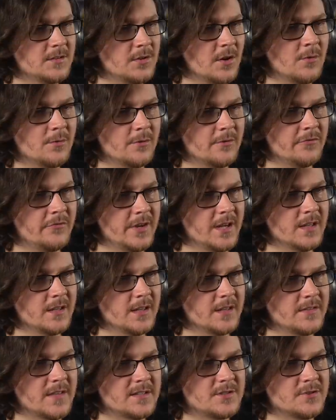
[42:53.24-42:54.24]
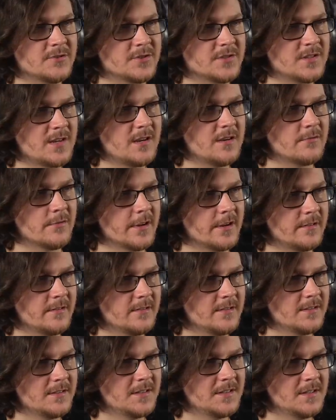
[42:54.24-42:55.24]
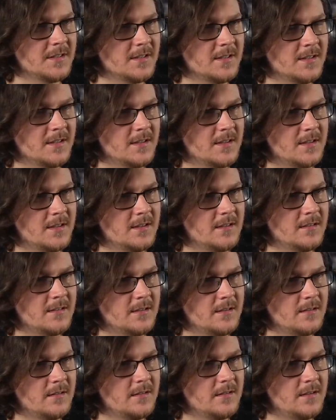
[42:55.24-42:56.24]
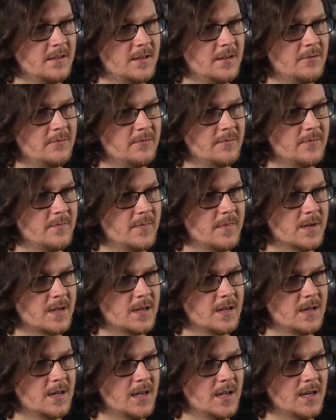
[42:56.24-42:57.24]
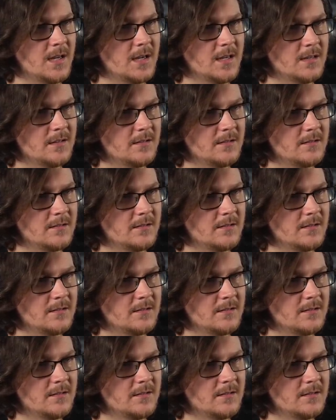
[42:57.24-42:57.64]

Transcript: Don't reveal it. That's your secret. You idiot.